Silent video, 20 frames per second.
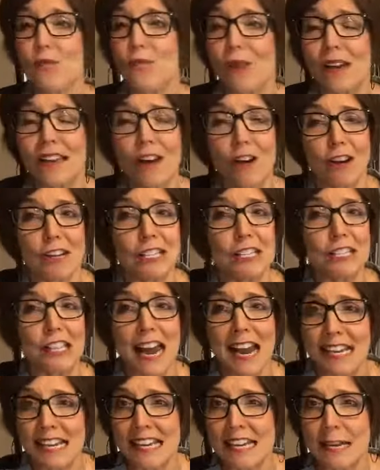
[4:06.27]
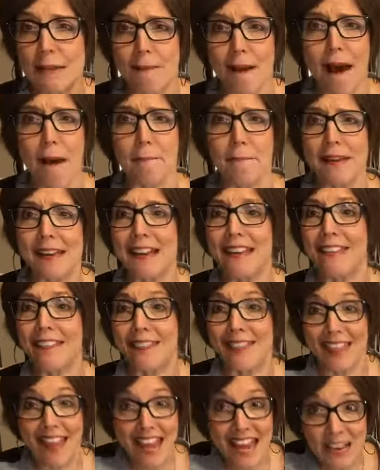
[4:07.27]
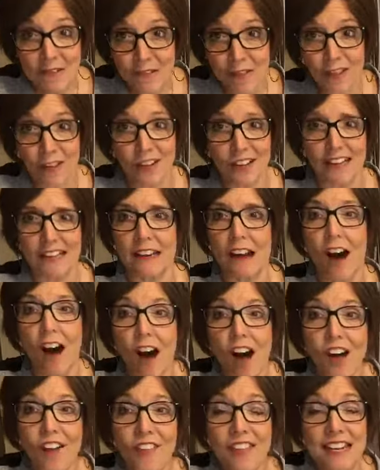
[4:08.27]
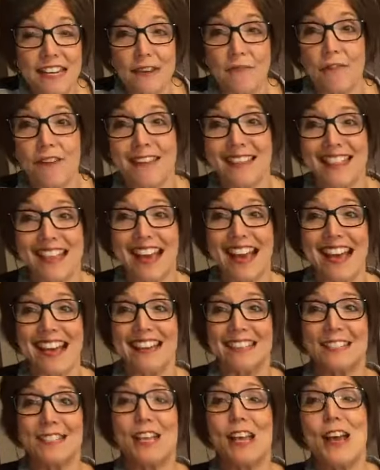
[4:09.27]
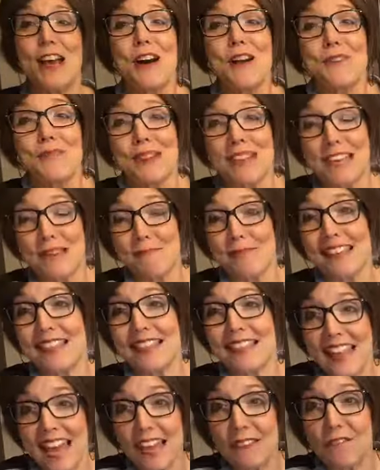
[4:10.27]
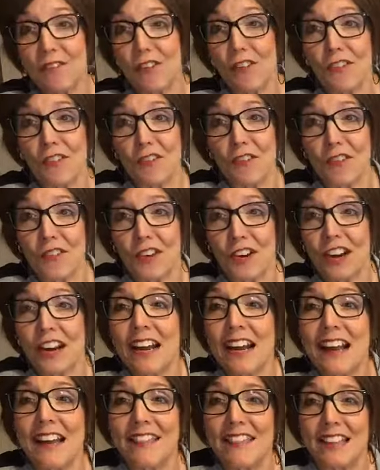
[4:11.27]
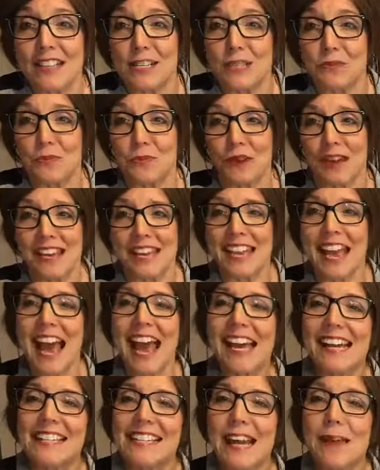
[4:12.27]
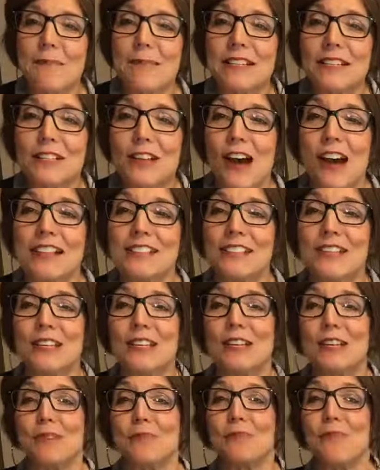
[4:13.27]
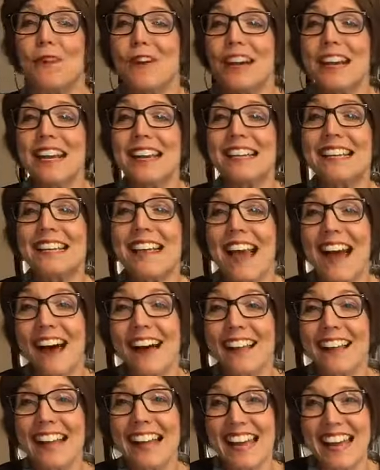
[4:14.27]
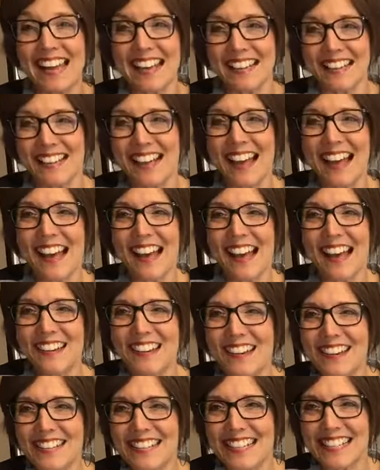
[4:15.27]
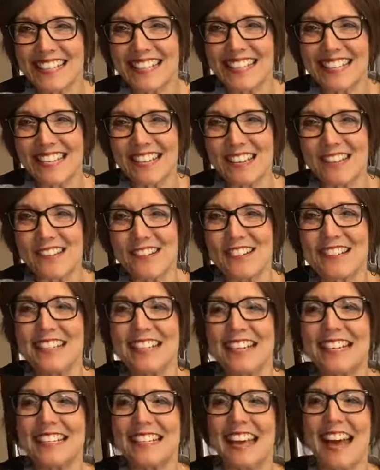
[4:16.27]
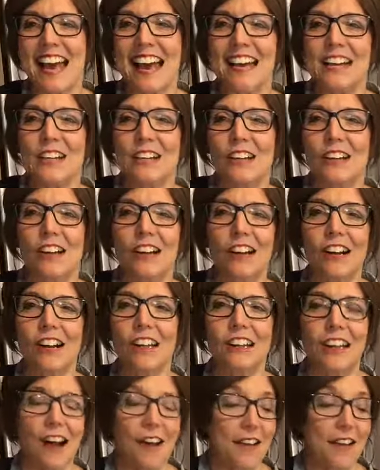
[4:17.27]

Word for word: We are studying about being thankful and all the different things we can be thankful for this week. Hey, Debbie Johnson. Good morning, Kelly. Good to see you today, girl.